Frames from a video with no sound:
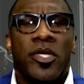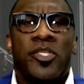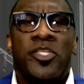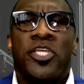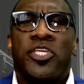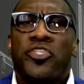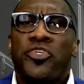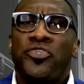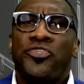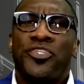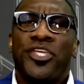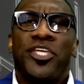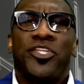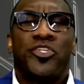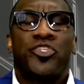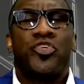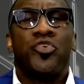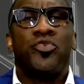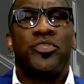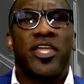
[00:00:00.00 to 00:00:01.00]
Did you see
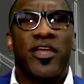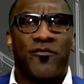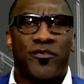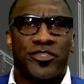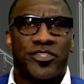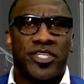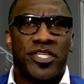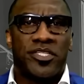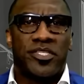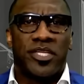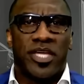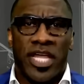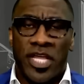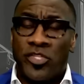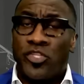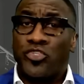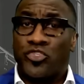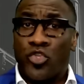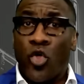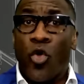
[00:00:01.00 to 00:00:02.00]
the two differences in
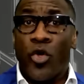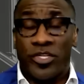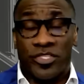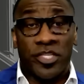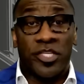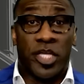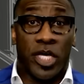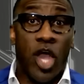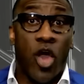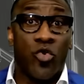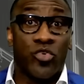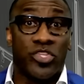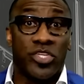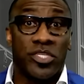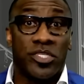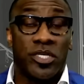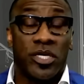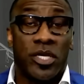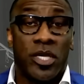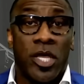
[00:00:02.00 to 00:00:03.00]
the stories and the
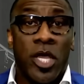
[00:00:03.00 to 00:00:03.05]
coaches?